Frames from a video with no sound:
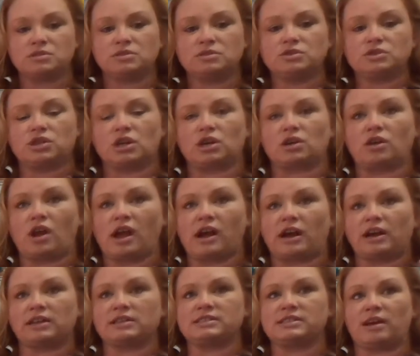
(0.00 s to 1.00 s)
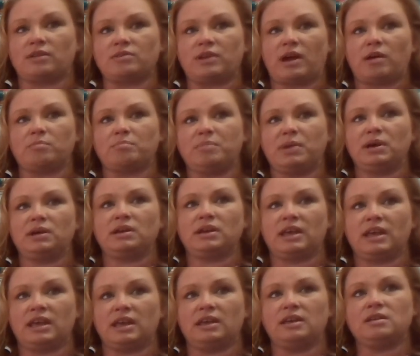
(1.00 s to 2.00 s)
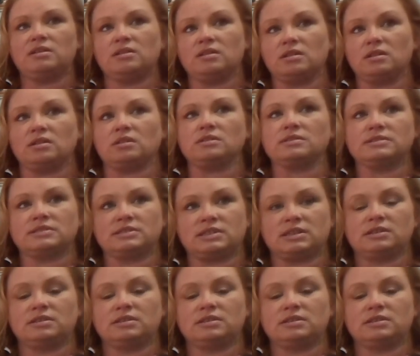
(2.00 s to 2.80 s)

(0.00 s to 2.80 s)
So you're not going to sound out b-i-o-d.